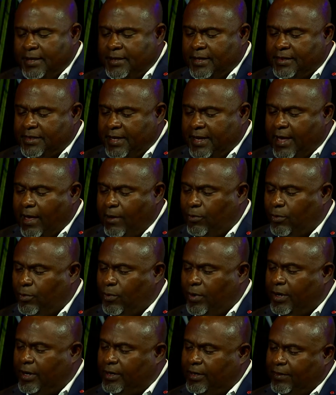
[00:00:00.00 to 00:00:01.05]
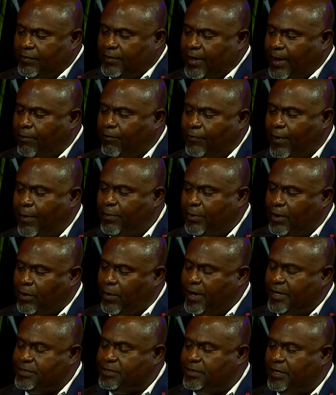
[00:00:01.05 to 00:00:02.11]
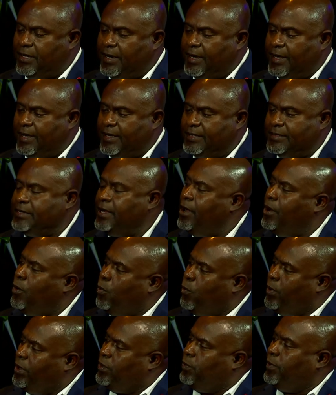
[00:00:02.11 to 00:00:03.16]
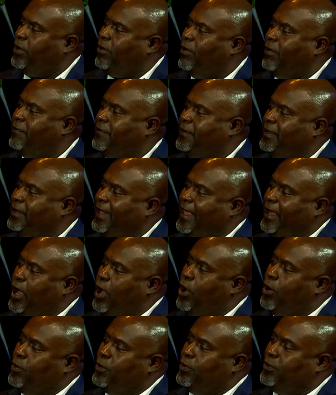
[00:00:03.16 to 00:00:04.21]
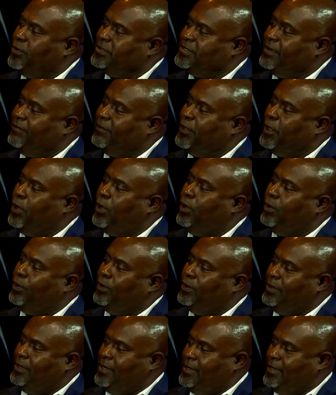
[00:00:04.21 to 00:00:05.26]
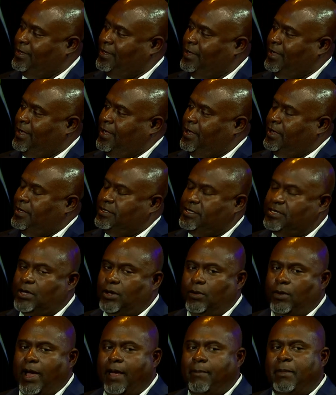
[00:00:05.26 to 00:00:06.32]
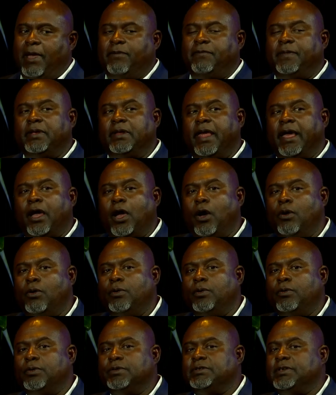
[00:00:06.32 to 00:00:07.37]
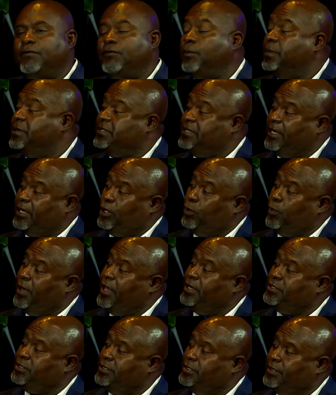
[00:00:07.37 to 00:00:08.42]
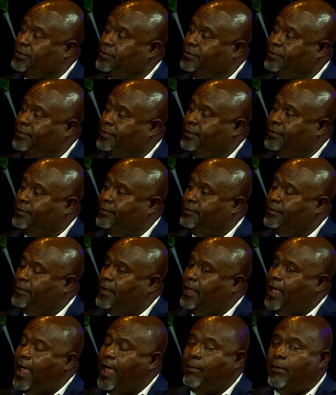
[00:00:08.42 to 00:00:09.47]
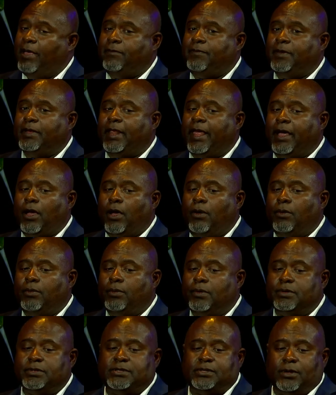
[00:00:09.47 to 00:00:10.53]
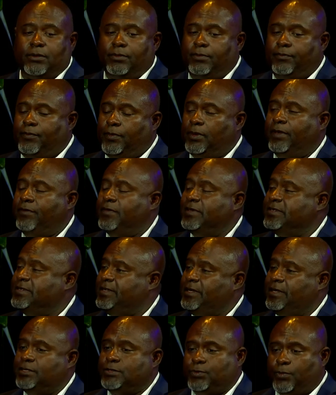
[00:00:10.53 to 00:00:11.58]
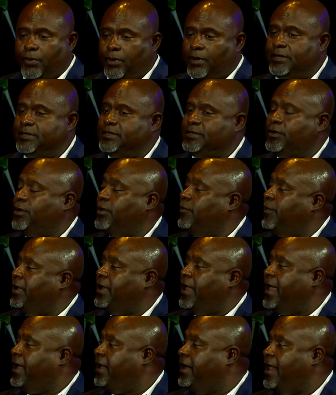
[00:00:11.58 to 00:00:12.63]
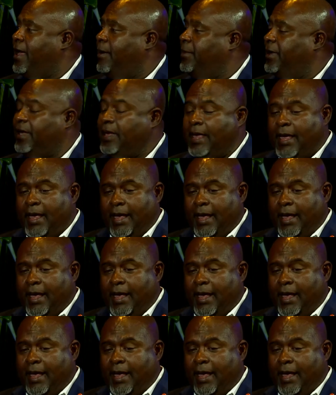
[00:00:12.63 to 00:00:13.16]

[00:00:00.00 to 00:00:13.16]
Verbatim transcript: the thing I would want to lift up from the question is whether we all feel like owners of the hmm. whole. So I may feel like owners of a particular issue. I may feel like owners, so for Living Cities, we're concerned around economic